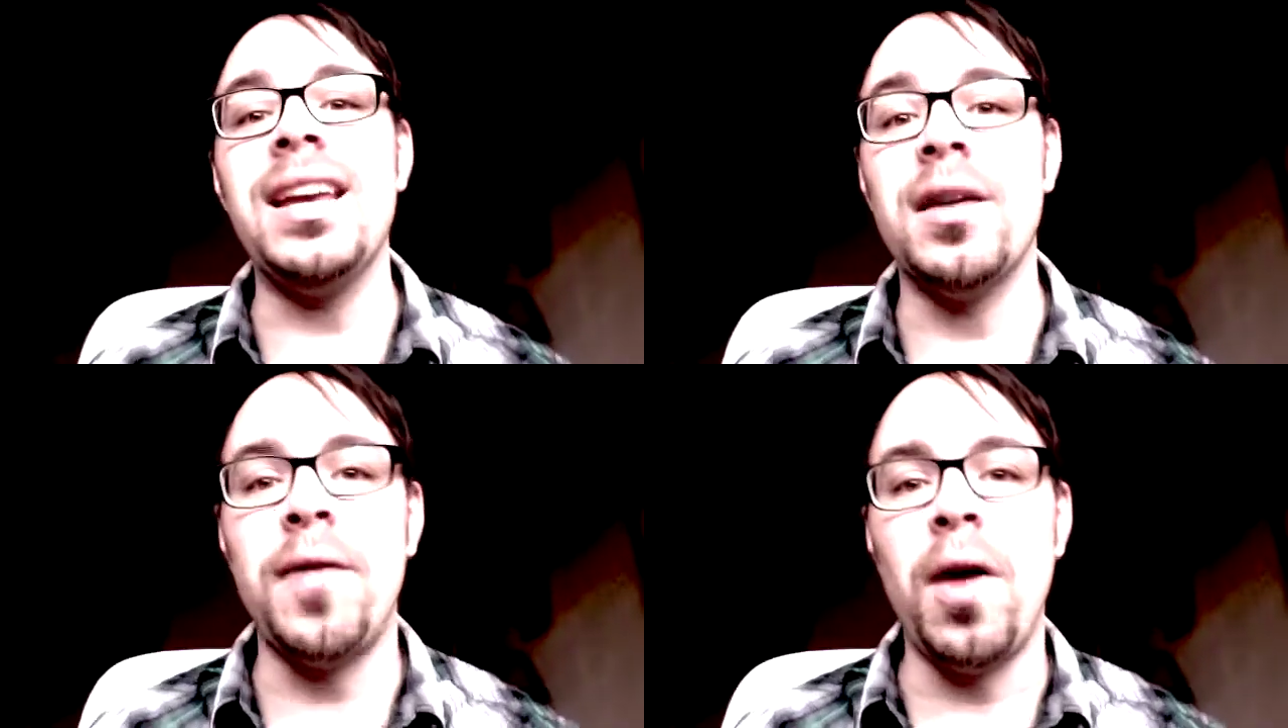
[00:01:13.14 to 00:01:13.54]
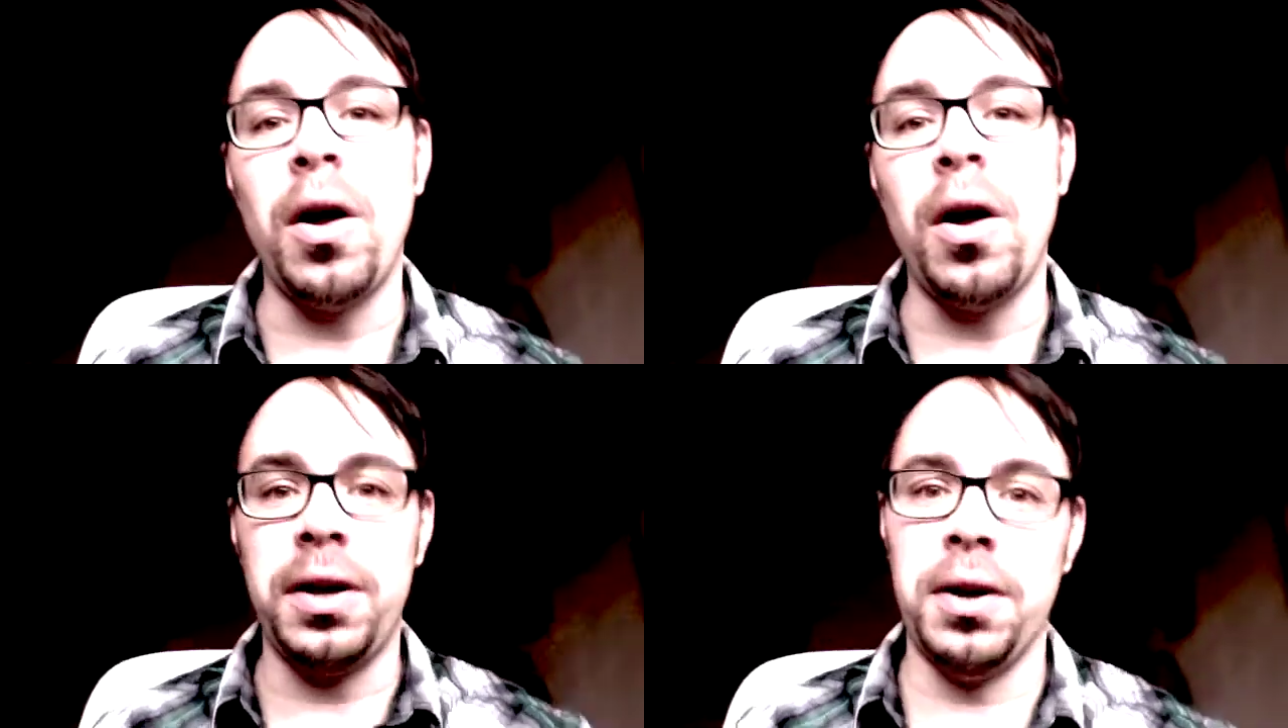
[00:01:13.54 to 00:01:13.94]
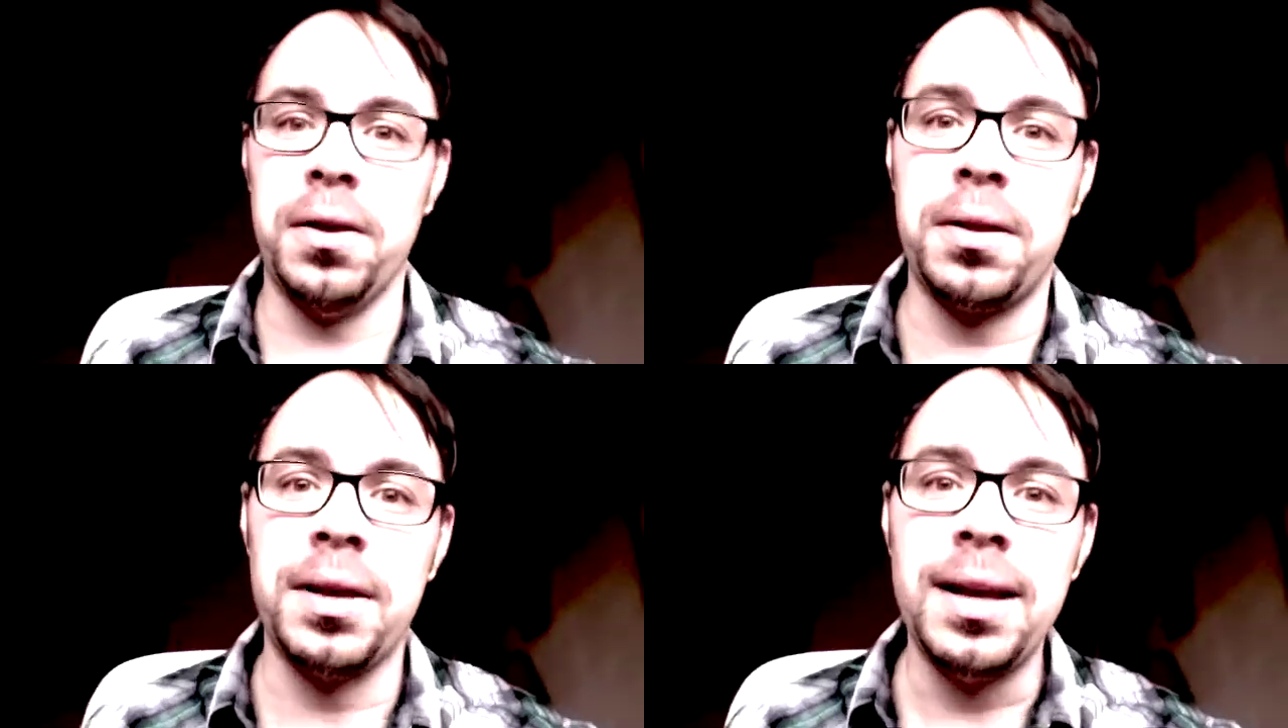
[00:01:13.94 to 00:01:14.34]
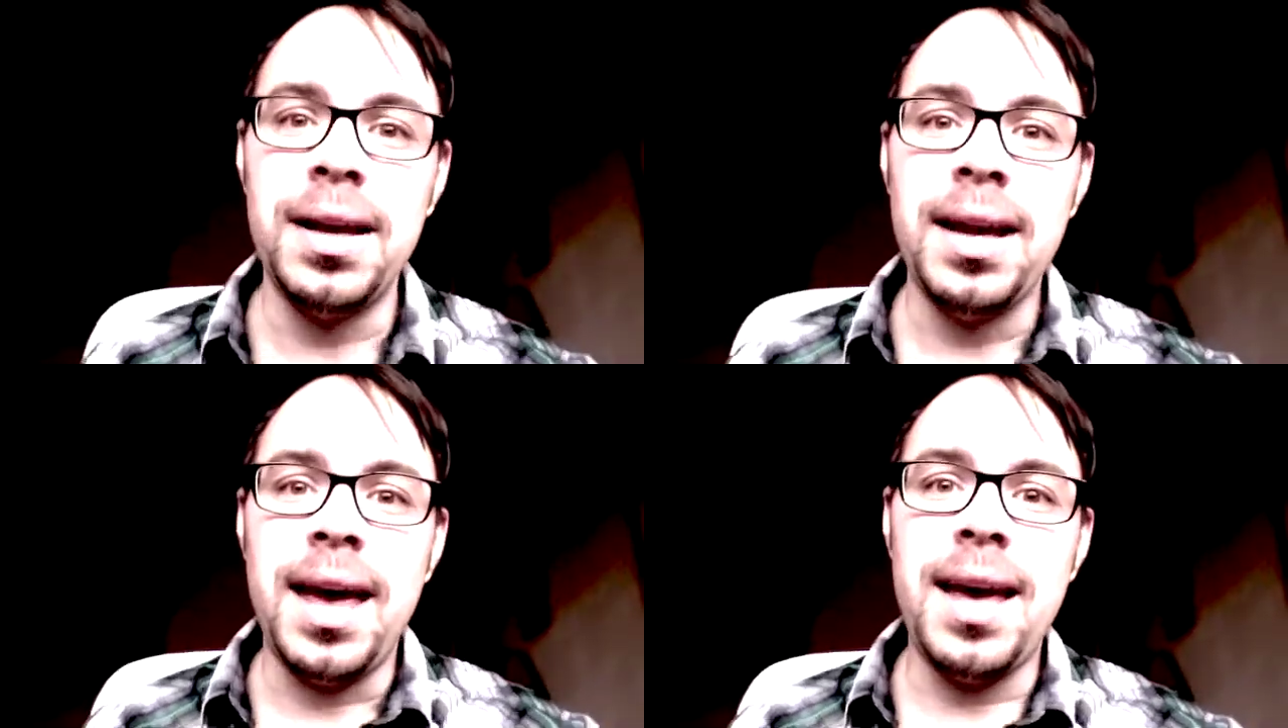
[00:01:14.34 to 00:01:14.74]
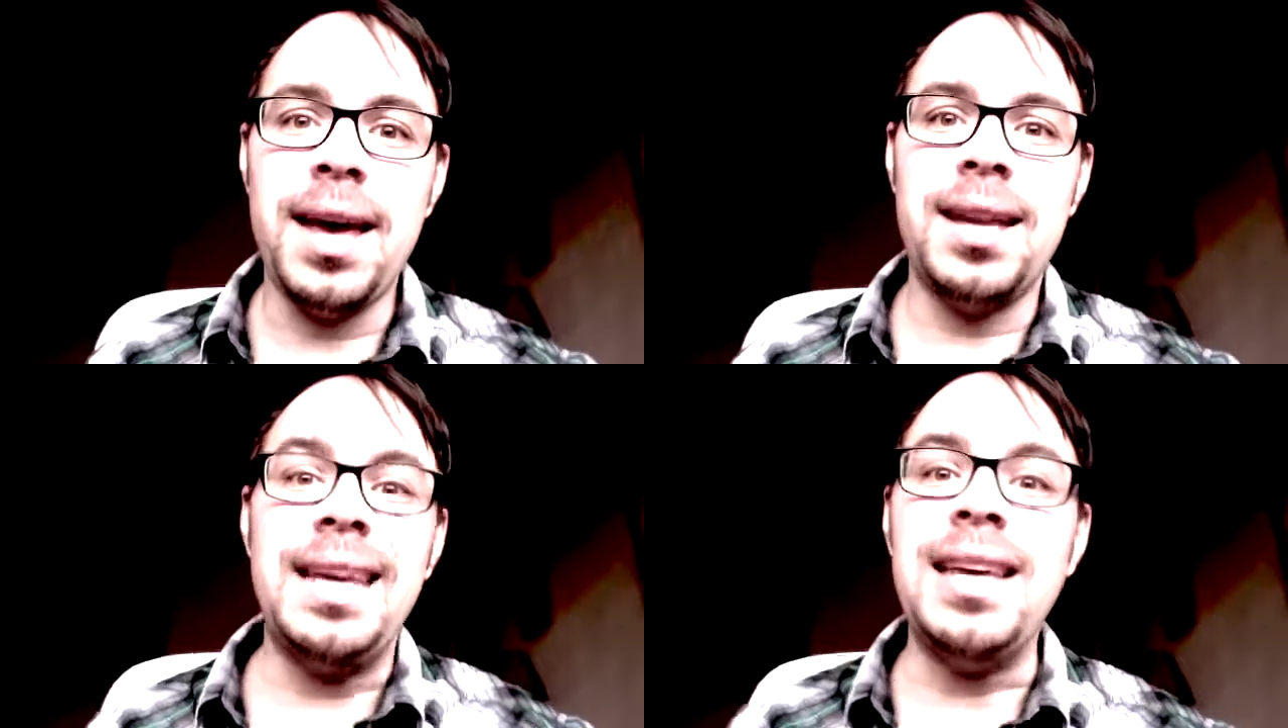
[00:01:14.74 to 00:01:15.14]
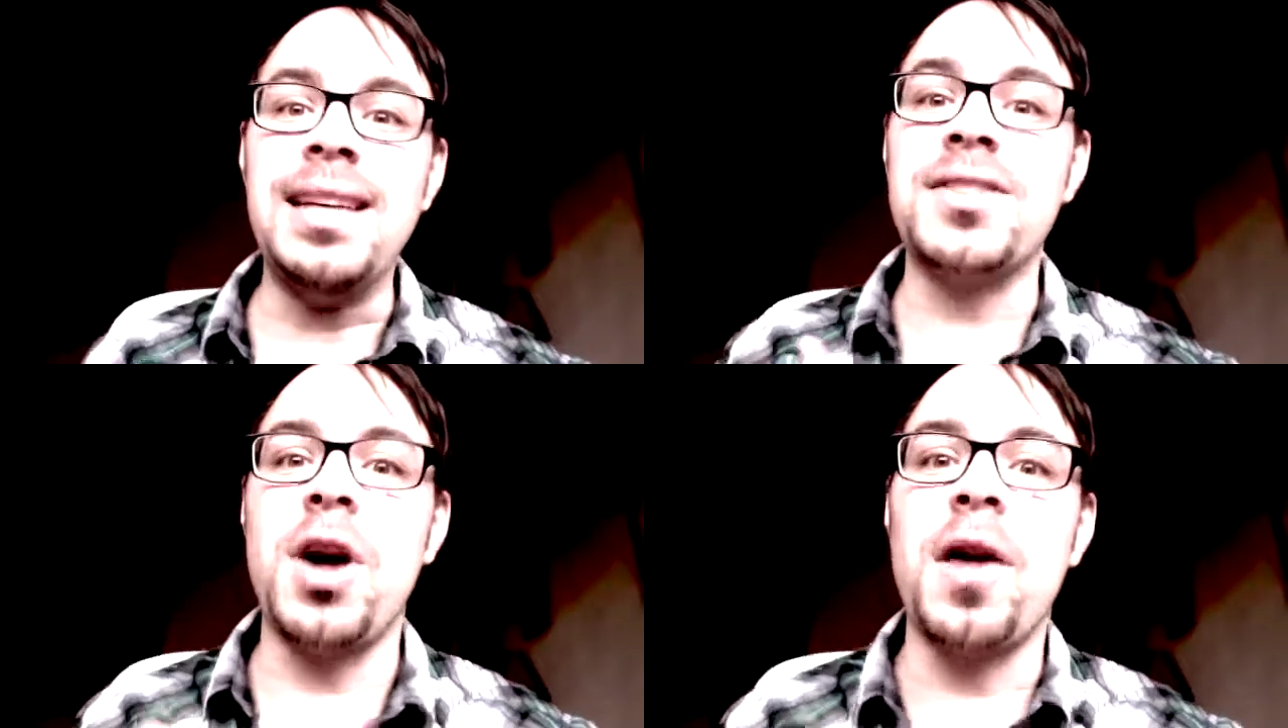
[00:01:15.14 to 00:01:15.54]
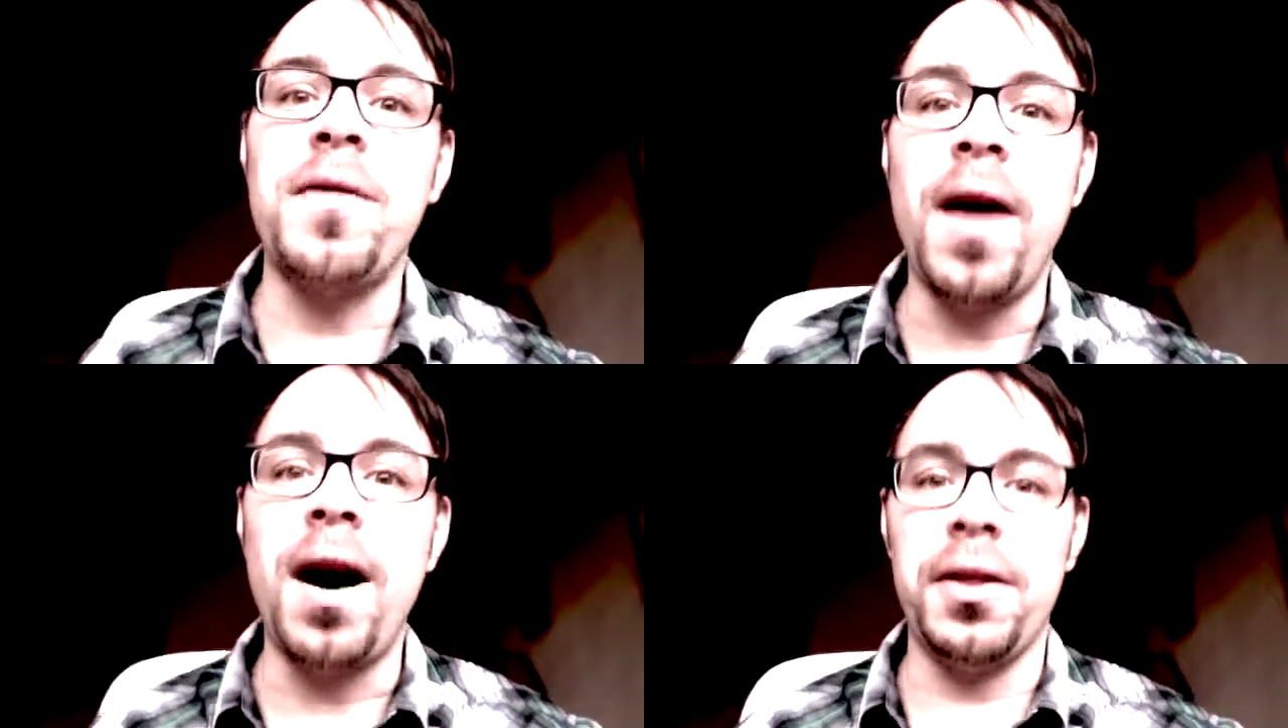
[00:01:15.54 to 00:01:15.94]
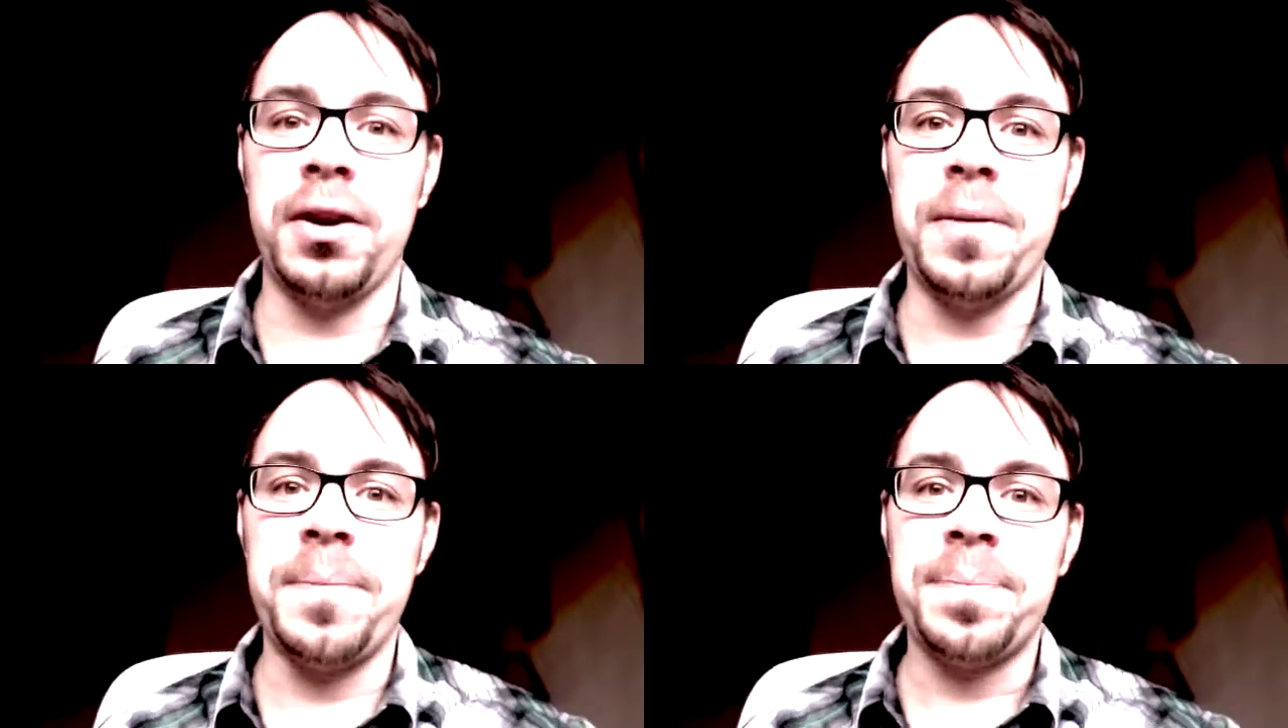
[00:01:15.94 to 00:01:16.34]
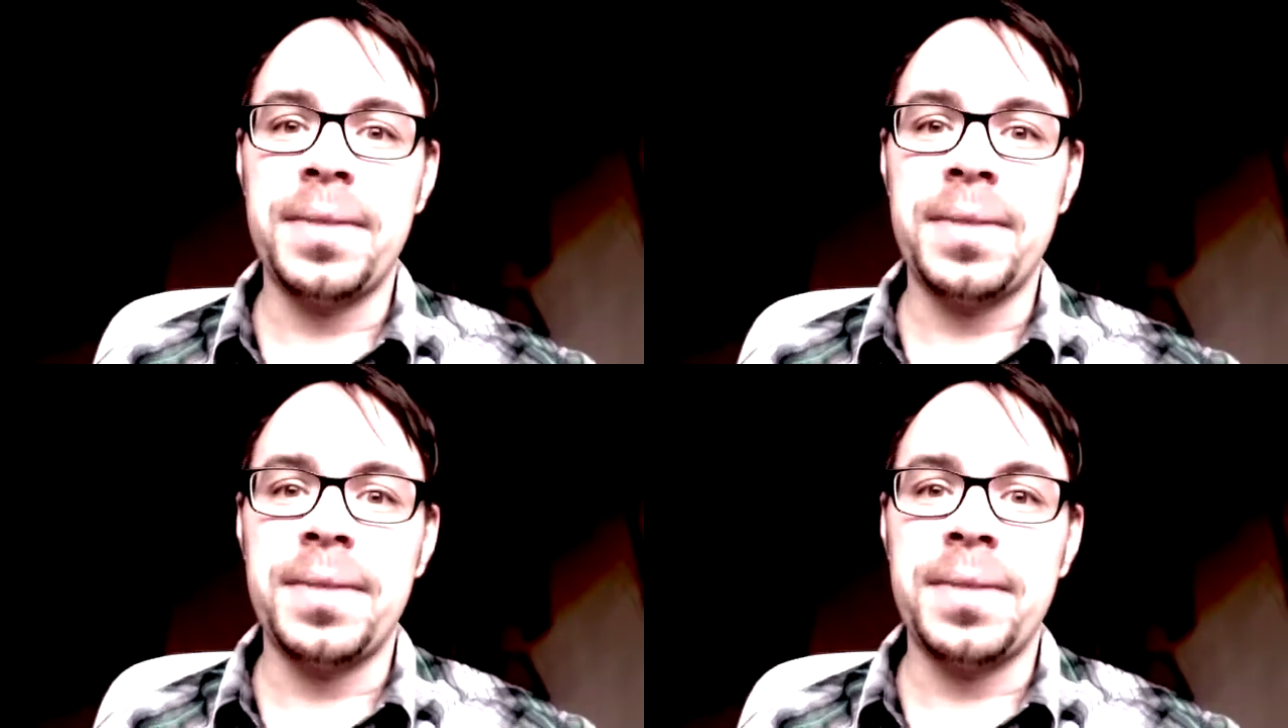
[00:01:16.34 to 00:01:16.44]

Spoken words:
of all the earth, and he is our Father,